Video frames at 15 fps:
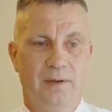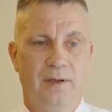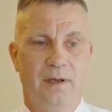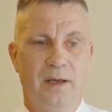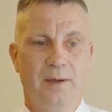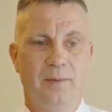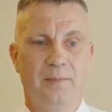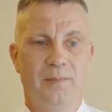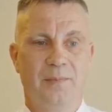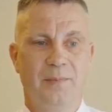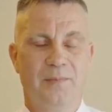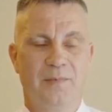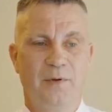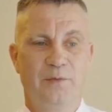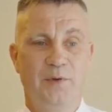a
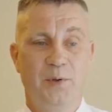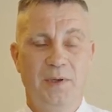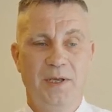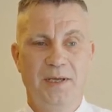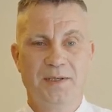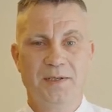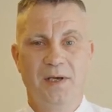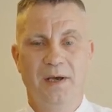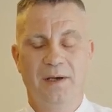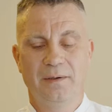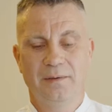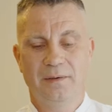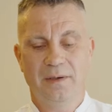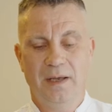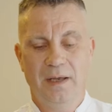few years ago,
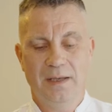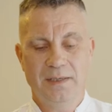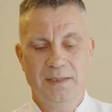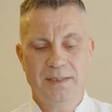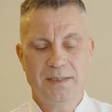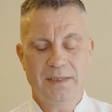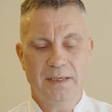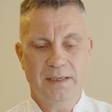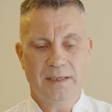and